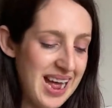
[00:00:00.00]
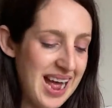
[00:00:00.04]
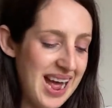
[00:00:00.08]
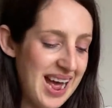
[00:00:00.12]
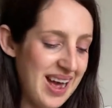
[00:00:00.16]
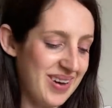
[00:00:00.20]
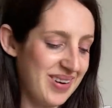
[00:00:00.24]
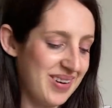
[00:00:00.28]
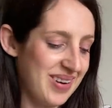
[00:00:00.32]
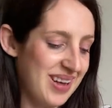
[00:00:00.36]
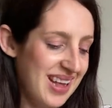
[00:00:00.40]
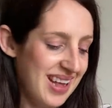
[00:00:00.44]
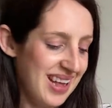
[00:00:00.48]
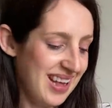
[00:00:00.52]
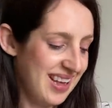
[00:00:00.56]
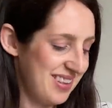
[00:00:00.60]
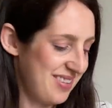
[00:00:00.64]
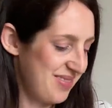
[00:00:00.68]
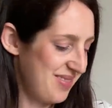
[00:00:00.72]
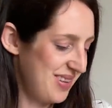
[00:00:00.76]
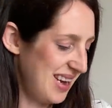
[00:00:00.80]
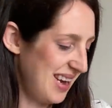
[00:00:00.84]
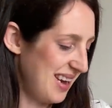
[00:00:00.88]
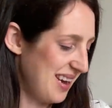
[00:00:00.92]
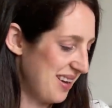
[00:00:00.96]
now.
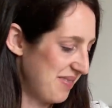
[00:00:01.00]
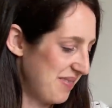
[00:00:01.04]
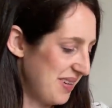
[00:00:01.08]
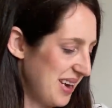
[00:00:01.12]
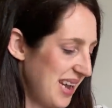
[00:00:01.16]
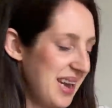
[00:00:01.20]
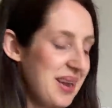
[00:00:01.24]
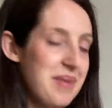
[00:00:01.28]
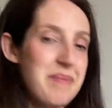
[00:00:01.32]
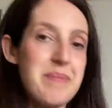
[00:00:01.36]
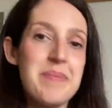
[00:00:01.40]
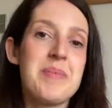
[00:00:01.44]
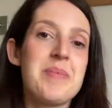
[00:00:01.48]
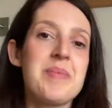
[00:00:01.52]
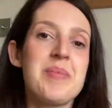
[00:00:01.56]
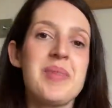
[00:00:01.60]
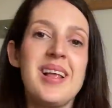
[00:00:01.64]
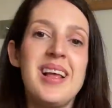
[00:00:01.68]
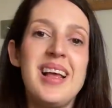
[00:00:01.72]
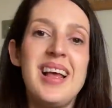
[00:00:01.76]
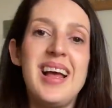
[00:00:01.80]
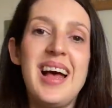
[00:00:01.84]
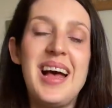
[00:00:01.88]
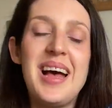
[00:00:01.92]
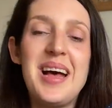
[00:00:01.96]
It's really lovely.
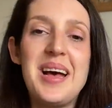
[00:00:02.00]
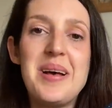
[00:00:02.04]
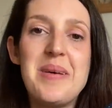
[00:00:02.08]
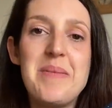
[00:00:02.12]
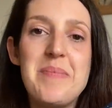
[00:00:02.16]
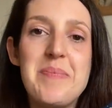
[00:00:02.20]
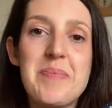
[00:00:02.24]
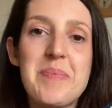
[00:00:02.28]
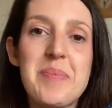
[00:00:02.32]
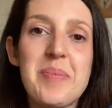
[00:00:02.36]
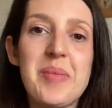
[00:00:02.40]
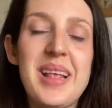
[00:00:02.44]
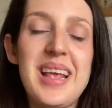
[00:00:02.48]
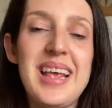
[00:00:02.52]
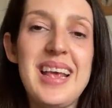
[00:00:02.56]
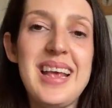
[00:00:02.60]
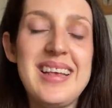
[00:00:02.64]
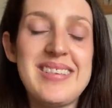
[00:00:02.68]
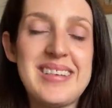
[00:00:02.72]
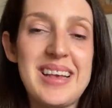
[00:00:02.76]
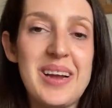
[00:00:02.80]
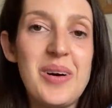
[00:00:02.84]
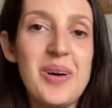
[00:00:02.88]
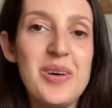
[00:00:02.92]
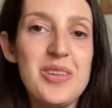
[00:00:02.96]
Um, it
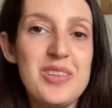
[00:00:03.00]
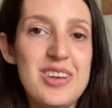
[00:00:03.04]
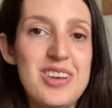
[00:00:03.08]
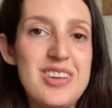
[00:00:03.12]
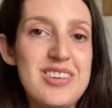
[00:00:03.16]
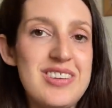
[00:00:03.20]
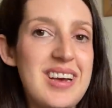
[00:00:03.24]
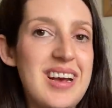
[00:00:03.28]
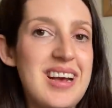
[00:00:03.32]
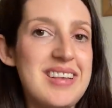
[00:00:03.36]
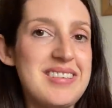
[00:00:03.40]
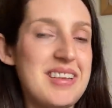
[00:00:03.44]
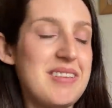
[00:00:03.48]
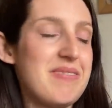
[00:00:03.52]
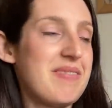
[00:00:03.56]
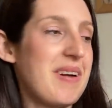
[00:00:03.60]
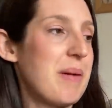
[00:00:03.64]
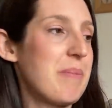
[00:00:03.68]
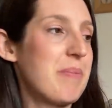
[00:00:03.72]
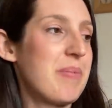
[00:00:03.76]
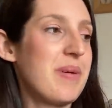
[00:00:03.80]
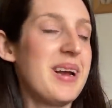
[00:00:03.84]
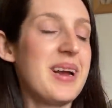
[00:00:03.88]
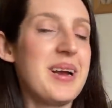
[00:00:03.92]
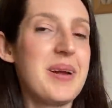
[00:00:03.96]
is a cotton jersey
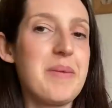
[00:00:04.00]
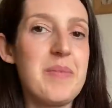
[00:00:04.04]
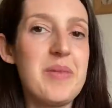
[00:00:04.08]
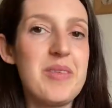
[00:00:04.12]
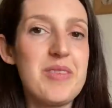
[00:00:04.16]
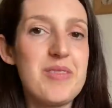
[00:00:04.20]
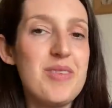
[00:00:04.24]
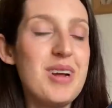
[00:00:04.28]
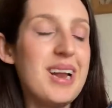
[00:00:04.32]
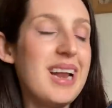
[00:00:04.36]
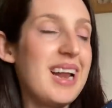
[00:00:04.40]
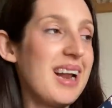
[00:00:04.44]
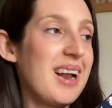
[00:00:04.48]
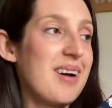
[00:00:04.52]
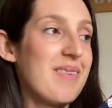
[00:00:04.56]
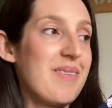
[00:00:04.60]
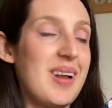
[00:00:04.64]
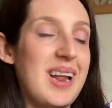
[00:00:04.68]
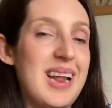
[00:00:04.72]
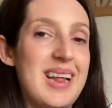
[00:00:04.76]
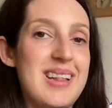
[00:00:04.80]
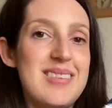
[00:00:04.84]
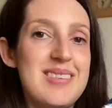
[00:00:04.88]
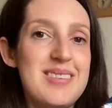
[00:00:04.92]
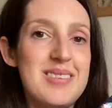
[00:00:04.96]
fabric. It's really
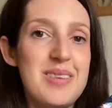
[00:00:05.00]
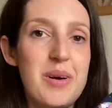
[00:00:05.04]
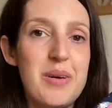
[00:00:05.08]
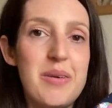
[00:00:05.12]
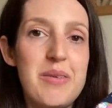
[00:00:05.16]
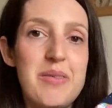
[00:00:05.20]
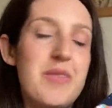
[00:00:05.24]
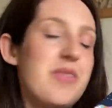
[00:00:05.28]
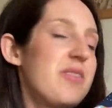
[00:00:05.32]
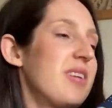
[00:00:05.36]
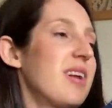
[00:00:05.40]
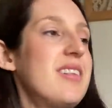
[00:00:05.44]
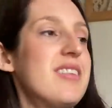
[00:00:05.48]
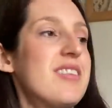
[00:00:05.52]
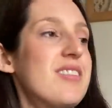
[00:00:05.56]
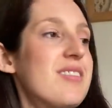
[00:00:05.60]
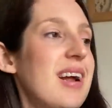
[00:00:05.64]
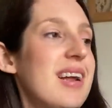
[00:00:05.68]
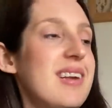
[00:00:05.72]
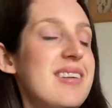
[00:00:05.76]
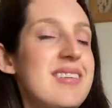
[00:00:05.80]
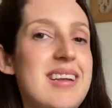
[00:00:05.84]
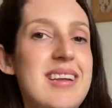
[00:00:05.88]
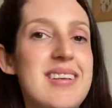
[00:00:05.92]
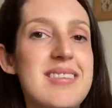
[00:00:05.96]
lovely and soft and
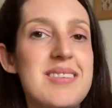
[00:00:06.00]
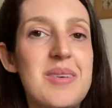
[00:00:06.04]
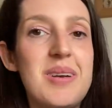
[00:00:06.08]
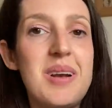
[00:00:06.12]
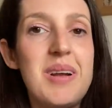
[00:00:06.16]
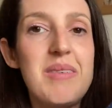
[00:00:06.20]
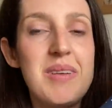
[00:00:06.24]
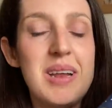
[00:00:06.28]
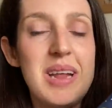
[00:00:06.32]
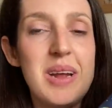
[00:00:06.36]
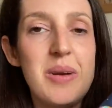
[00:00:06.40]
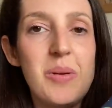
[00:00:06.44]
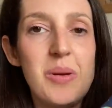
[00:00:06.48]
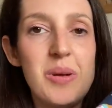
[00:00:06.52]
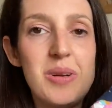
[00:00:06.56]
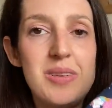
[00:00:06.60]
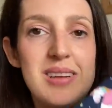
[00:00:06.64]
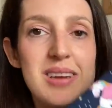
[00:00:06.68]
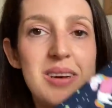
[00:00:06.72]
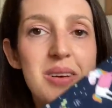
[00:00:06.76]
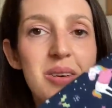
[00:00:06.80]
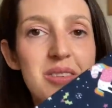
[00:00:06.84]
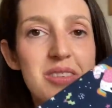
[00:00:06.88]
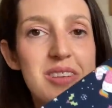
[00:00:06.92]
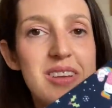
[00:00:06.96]
stretchy, so a lovely
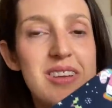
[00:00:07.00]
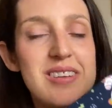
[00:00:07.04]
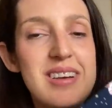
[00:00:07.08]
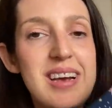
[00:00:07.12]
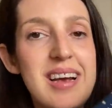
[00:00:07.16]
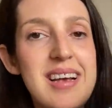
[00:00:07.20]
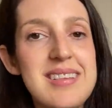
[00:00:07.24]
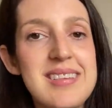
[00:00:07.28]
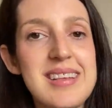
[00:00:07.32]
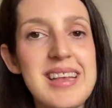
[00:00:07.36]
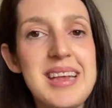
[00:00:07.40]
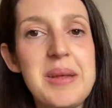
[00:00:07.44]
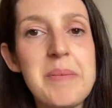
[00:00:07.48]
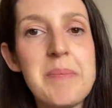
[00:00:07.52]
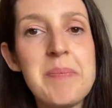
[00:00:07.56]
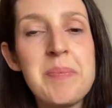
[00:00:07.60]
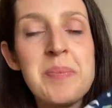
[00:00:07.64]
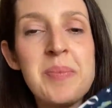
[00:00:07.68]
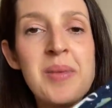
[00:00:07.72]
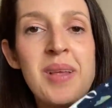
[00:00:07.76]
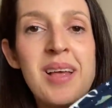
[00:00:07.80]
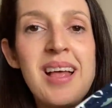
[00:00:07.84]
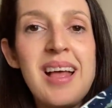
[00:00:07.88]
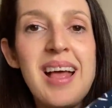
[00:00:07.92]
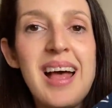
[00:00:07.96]
quality cotton jersey.
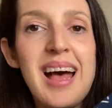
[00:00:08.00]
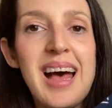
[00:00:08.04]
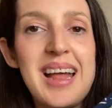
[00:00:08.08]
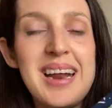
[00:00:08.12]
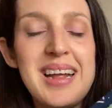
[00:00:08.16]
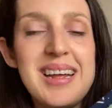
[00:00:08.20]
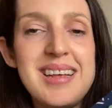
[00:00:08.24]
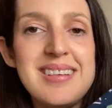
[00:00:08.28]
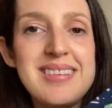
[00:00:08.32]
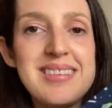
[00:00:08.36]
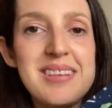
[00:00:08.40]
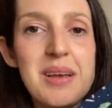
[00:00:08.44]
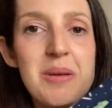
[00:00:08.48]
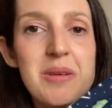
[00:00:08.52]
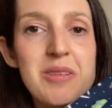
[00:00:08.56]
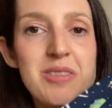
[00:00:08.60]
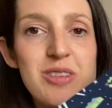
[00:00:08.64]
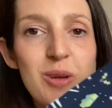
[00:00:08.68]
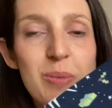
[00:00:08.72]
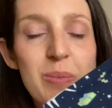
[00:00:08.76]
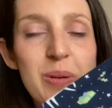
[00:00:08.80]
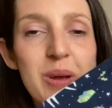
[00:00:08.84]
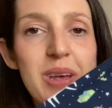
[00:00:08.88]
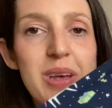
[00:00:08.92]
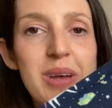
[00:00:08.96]
And it is so
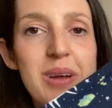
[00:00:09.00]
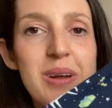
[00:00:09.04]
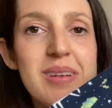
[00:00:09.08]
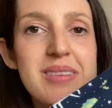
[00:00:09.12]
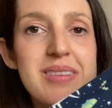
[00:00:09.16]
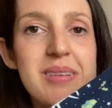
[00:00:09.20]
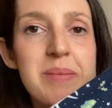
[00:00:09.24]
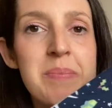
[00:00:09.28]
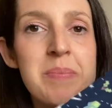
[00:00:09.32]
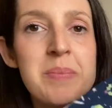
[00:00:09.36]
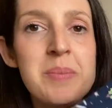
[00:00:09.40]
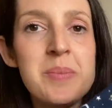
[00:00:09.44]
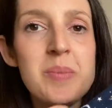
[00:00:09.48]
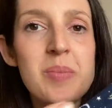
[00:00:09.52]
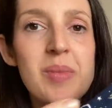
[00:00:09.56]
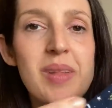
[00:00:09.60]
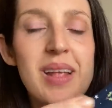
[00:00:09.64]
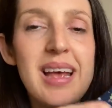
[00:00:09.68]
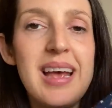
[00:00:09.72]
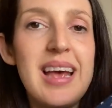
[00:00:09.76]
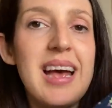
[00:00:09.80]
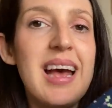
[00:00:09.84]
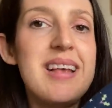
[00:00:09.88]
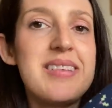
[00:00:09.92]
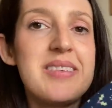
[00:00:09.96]
super cute.
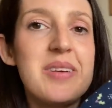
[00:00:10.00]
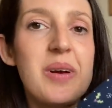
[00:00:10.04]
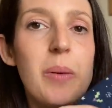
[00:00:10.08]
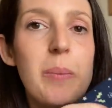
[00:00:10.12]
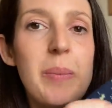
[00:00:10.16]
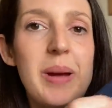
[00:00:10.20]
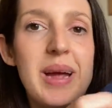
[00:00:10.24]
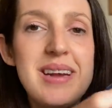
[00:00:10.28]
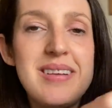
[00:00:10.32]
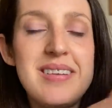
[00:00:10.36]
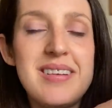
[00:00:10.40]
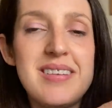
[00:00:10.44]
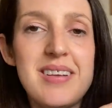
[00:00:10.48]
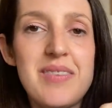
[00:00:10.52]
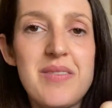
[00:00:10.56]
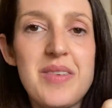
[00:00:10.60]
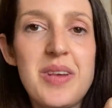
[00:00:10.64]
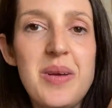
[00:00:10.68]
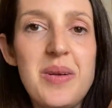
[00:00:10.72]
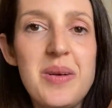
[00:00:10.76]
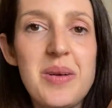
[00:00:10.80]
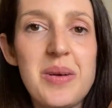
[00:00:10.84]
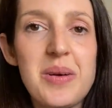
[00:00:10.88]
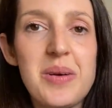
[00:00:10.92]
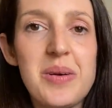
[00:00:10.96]
It has got pictures of
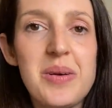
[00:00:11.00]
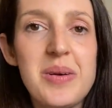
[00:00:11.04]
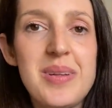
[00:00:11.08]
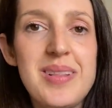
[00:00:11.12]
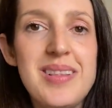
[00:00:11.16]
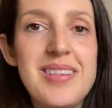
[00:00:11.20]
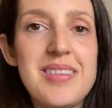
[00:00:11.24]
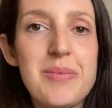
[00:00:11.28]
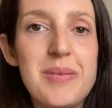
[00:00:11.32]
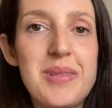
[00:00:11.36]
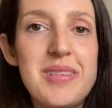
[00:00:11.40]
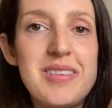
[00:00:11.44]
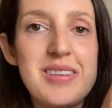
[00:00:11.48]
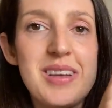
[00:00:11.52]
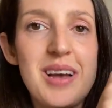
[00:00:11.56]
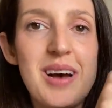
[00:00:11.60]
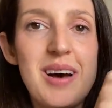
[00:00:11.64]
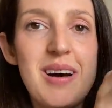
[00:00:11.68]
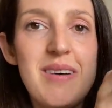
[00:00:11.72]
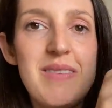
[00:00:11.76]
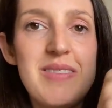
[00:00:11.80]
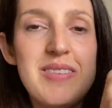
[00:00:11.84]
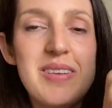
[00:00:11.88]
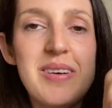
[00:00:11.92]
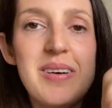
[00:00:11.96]
unicorns with
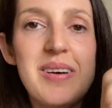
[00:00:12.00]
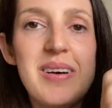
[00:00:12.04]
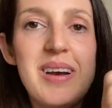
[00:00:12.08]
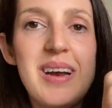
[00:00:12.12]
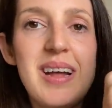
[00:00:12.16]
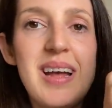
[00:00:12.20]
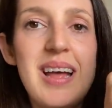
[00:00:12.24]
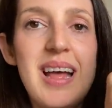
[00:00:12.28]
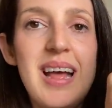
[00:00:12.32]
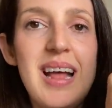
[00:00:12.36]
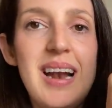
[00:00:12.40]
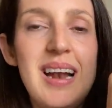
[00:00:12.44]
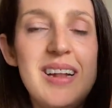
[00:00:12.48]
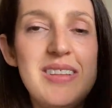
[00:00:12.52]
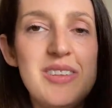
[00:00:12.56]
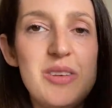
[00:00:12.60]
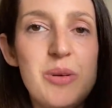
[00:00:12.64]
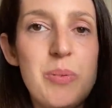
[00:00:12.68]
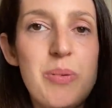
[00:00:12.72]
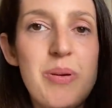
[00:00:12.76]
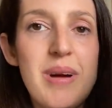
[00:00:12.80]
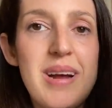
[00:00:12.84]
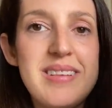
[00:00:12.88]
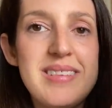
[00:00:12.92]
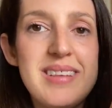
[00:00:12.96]
scarves on, little
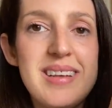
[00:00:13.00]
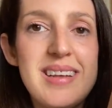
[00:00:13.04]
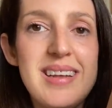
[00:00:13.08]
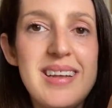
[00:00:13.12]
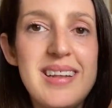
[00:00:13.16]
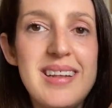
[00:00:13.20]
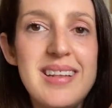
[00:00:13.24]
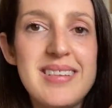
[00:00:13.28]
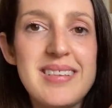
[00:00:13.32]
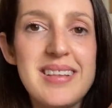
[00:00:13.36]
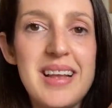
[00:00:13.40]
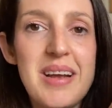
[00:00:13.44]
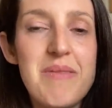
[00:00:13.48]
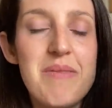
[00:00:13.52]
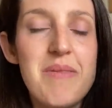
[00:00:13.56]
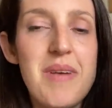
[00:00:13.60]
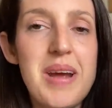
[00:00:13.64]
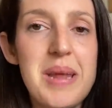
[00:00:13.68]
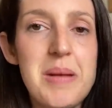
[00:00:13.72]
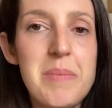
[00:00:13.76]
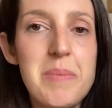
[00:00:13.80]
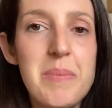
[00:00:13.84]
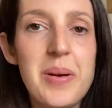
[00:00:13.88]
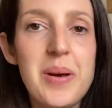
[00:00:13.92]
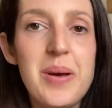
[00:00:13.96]
presents and
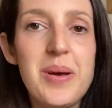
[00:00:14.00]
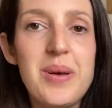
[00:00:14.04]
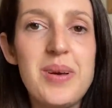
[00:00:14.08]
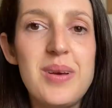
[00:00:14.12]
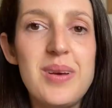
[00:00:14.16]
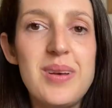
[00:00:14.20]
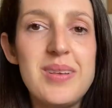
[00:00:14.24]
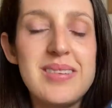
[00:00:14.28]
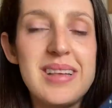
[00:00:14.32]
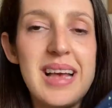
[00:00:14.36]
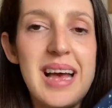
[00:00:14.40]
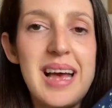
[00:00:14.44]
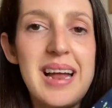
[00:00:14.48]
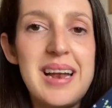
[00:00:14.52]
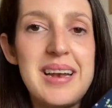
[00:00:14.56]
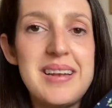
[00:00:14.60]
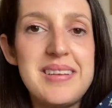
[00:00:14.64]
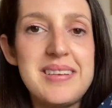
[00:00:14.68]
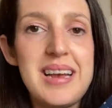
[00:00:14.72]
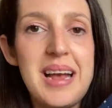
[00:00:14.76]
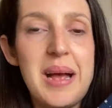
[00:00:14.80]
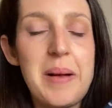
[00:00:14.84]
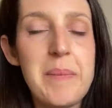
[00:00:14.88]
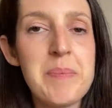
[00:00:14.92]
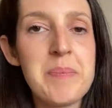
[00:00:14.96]
rainbows
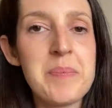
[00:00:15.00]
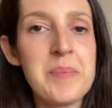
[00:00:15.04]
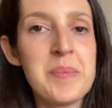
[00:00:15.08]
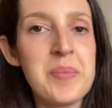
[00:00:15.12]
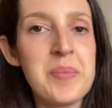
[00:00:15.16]
and yeah,